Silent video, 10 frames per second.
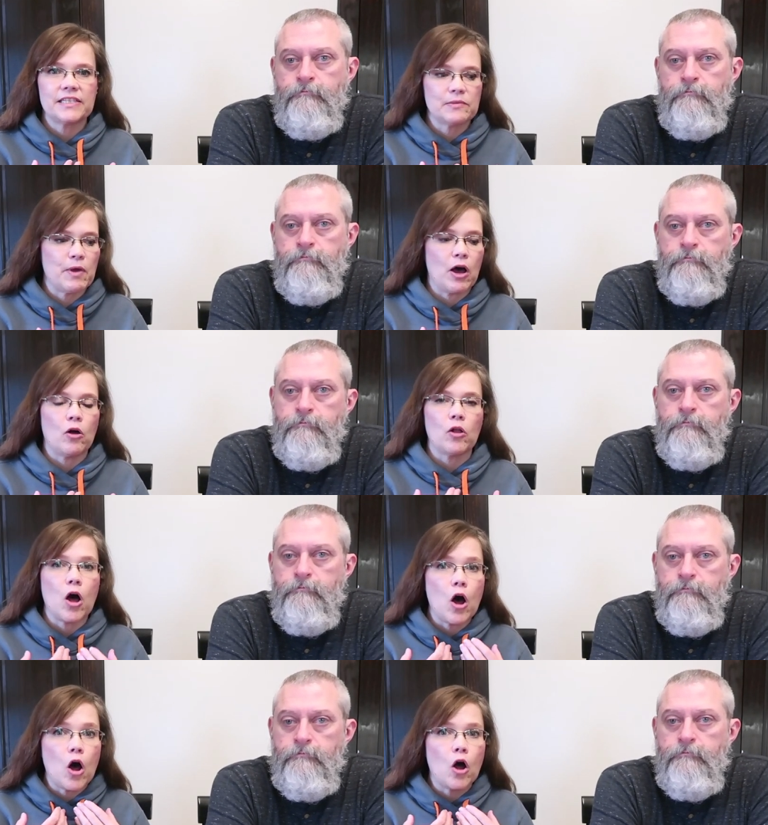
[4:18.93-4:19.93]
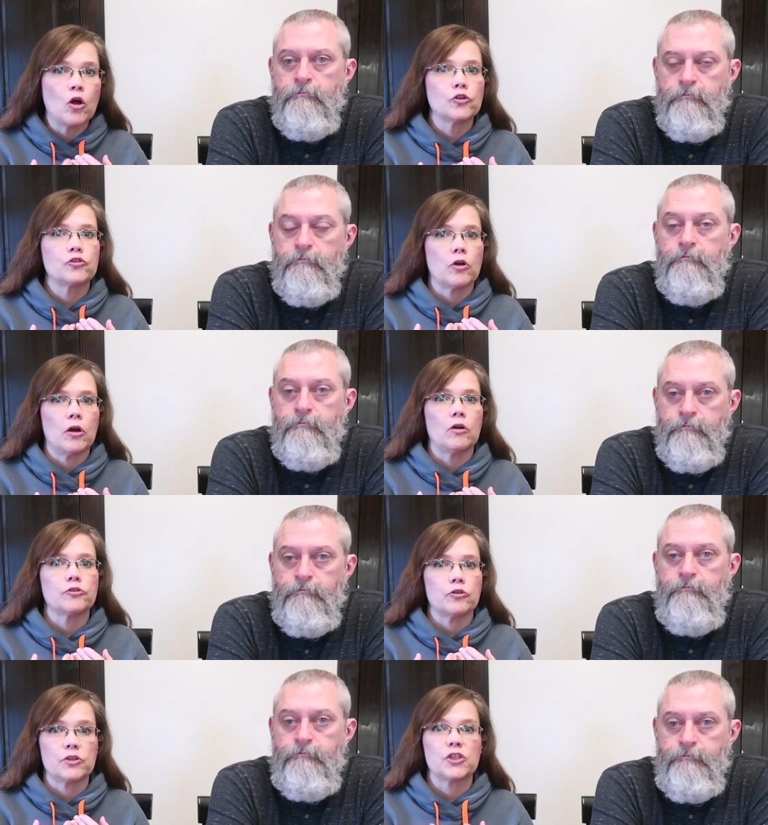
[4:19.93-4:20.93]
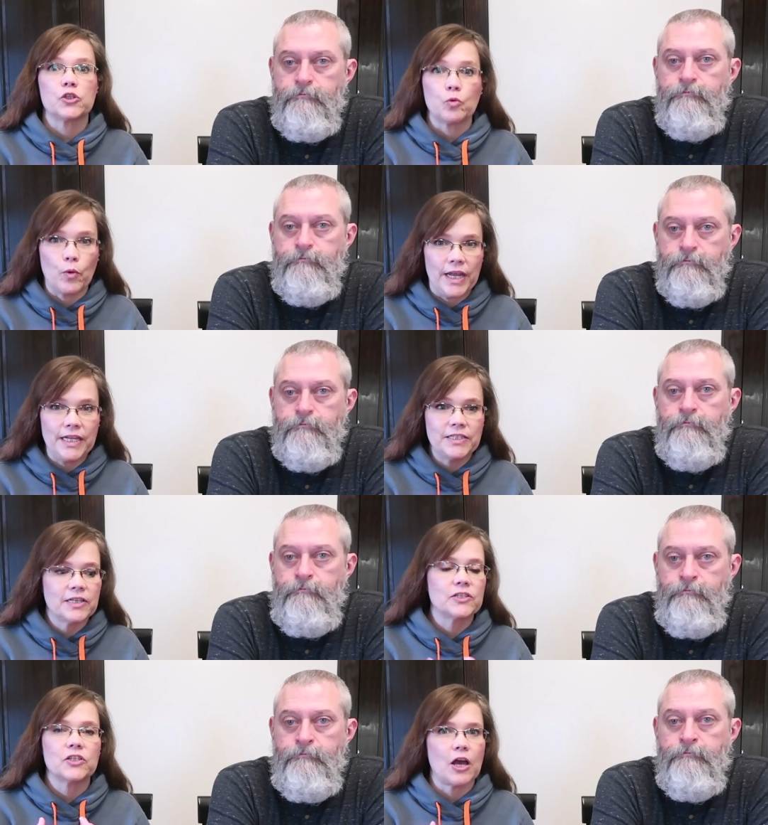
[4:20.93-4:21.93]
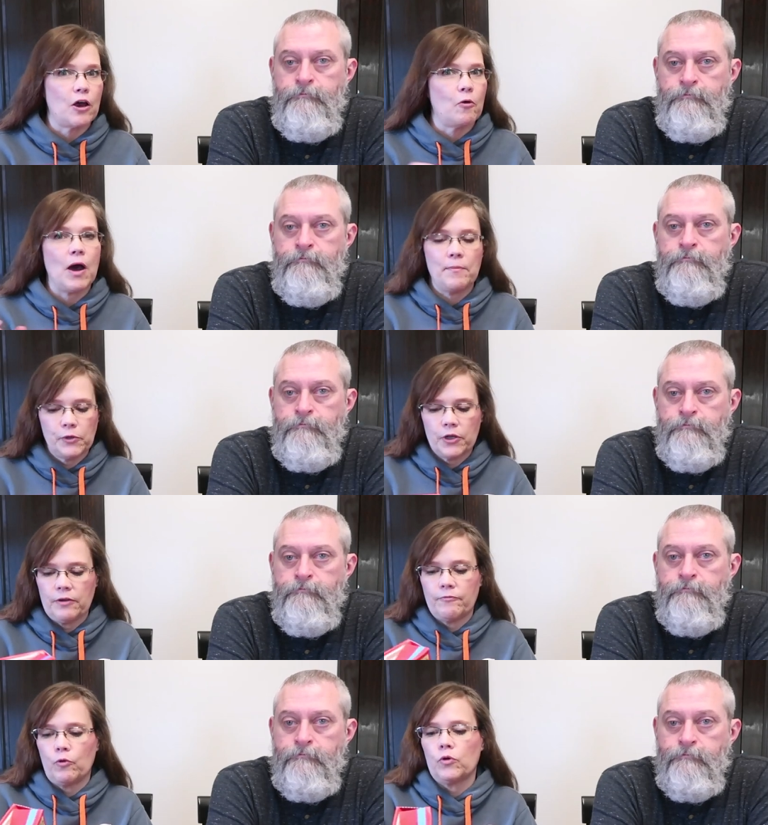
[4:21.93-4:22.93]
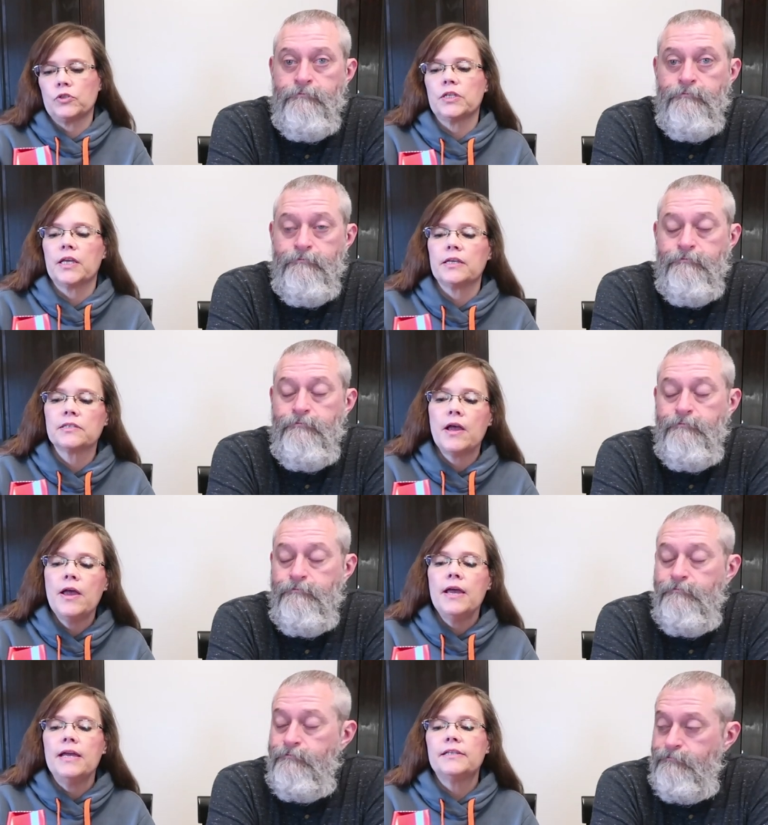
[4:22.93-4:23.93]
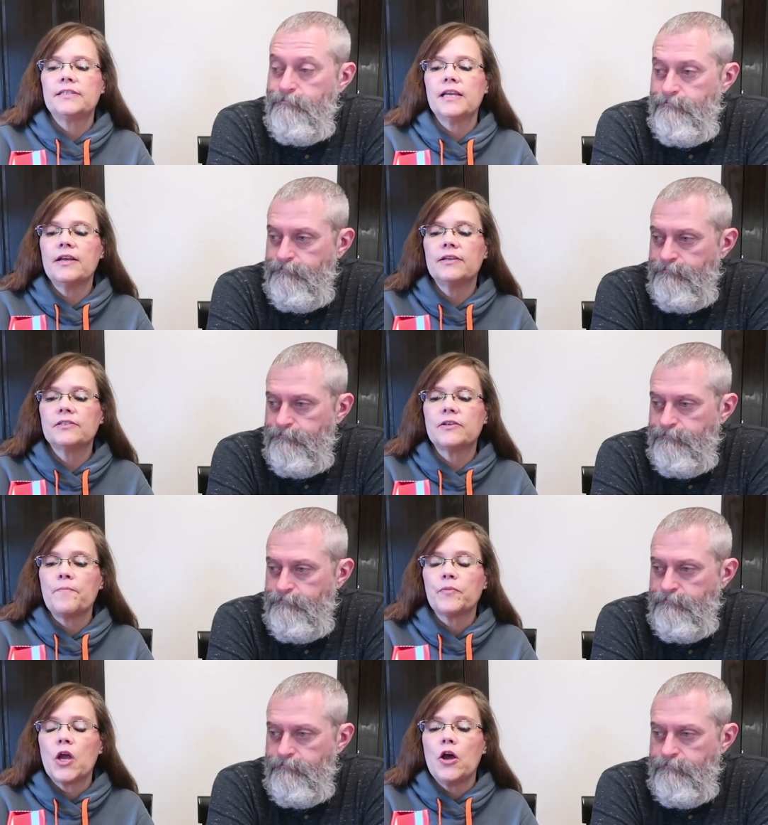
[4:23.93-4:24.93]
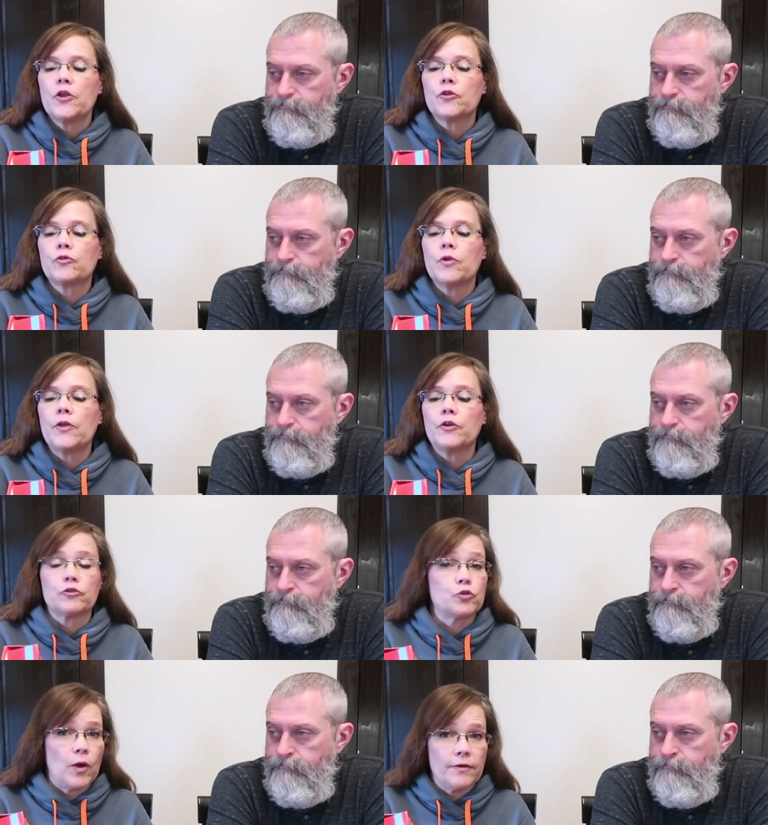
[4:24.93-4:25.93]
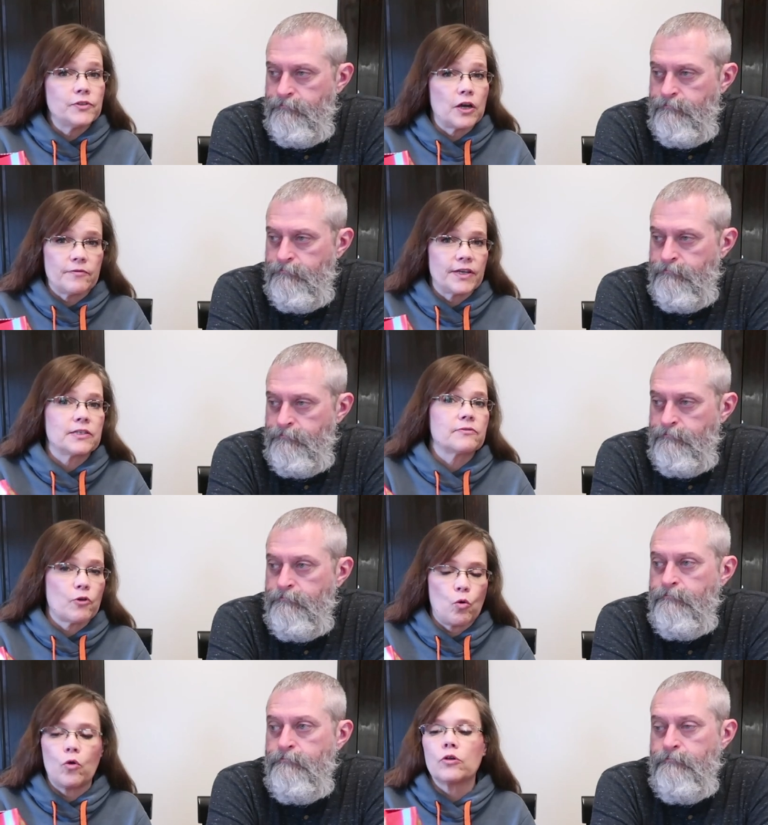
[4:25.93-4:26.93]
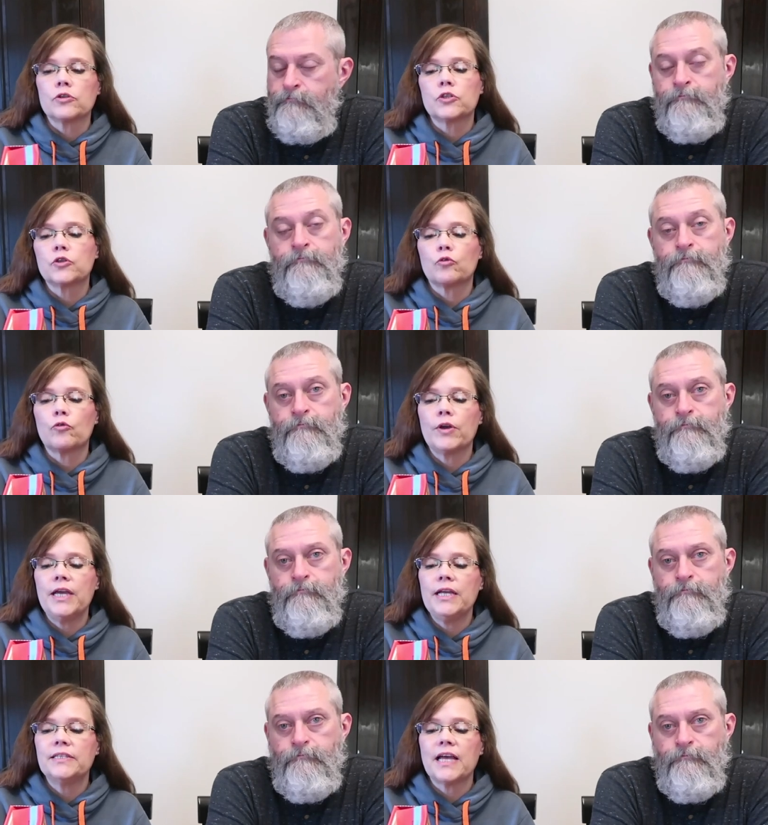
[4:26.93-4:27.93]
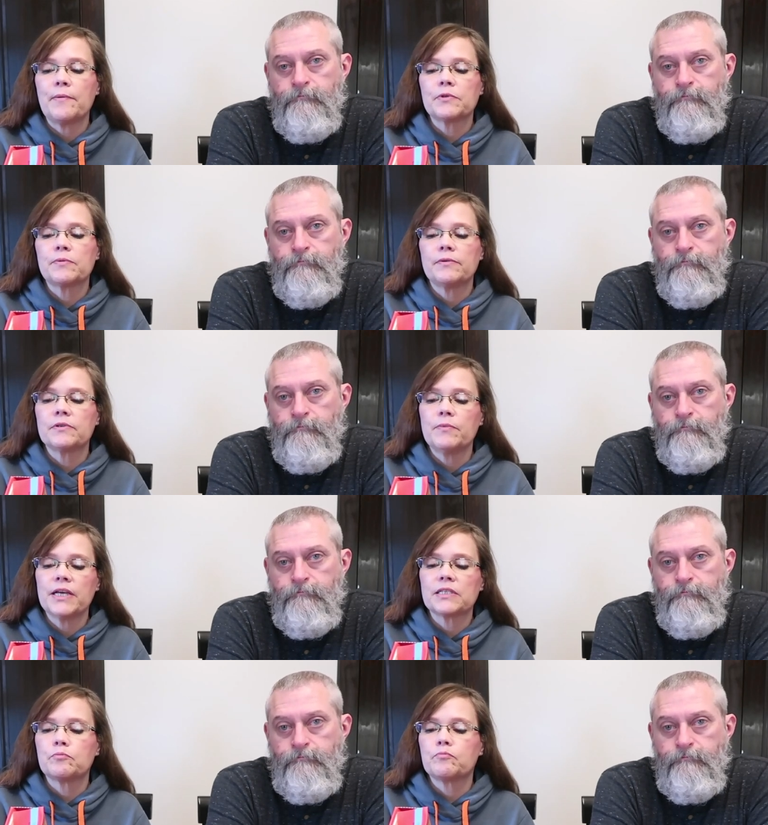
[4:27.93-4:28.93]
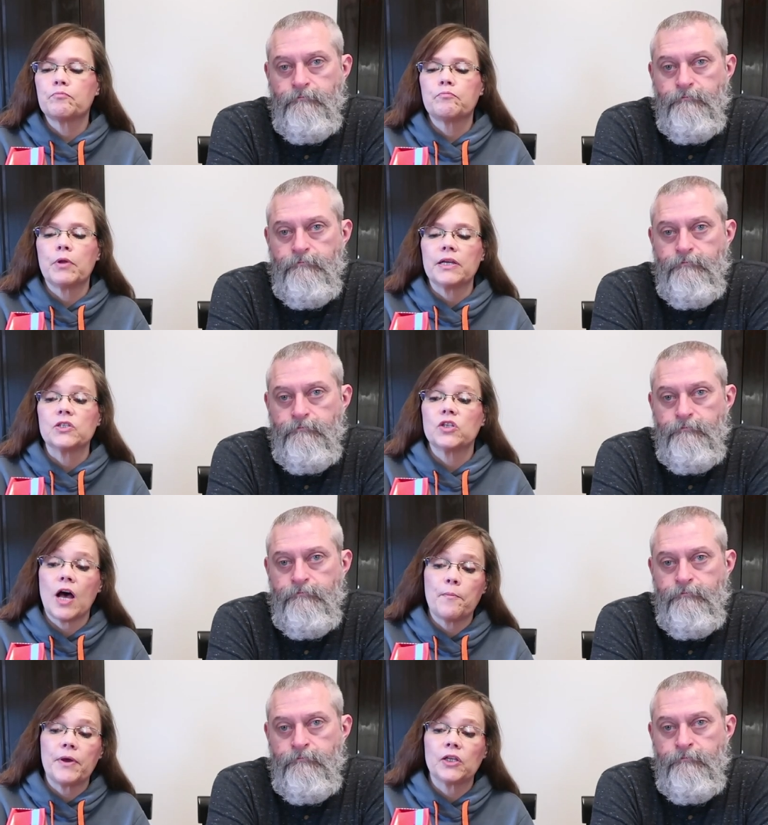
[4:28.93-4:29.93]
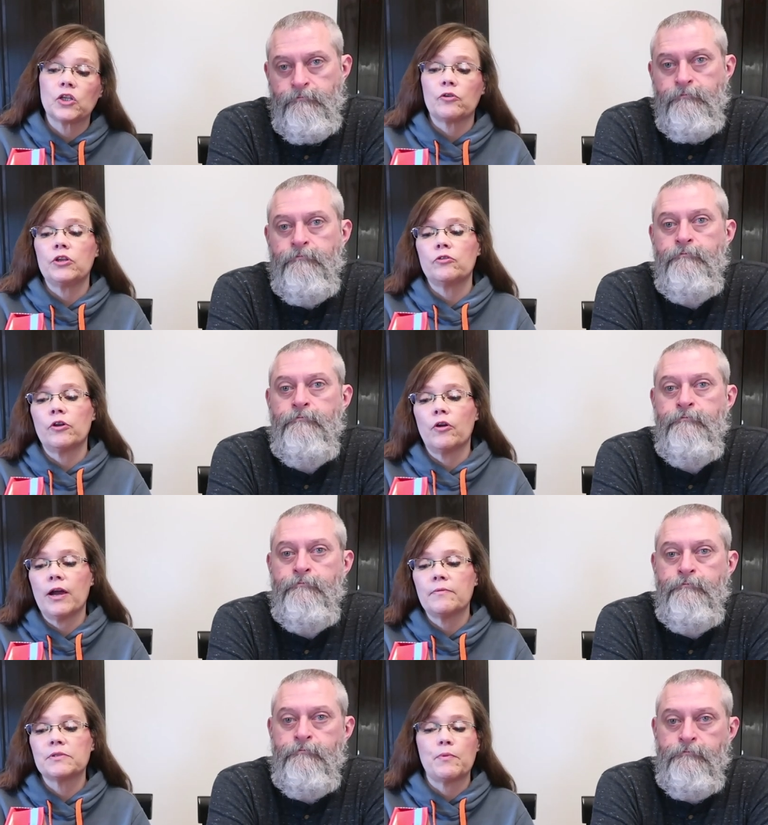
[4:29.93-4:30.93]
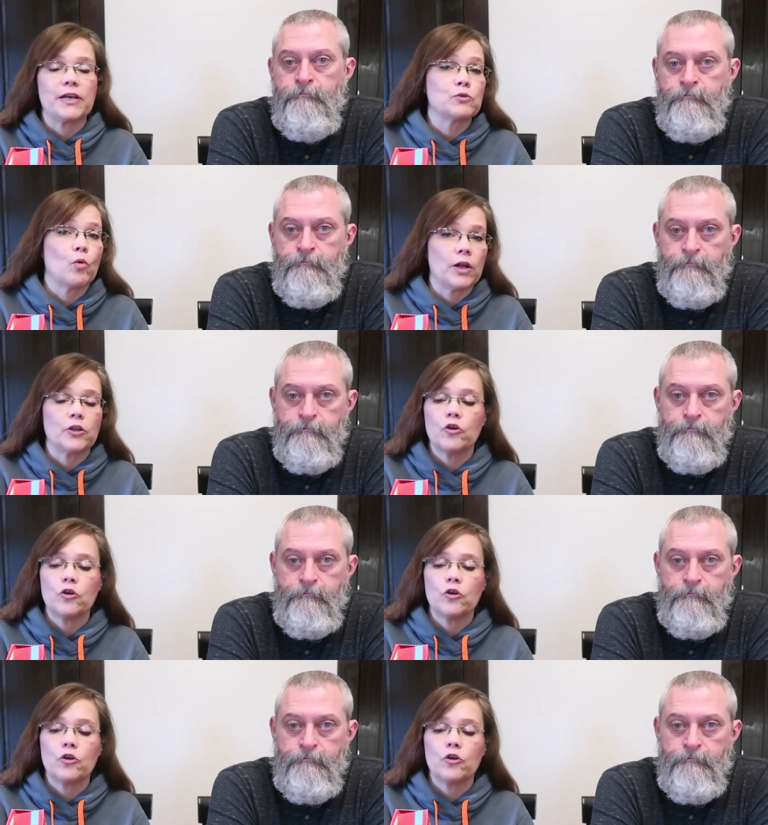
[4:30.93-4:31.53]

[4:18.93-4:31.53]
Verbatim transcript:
Speaker 1: smell ultra, ultra sweet. So I'm looking forward to this. It says there's twelve servings, of course, three tablespoons of mix plus topping, thirty-three grams makes one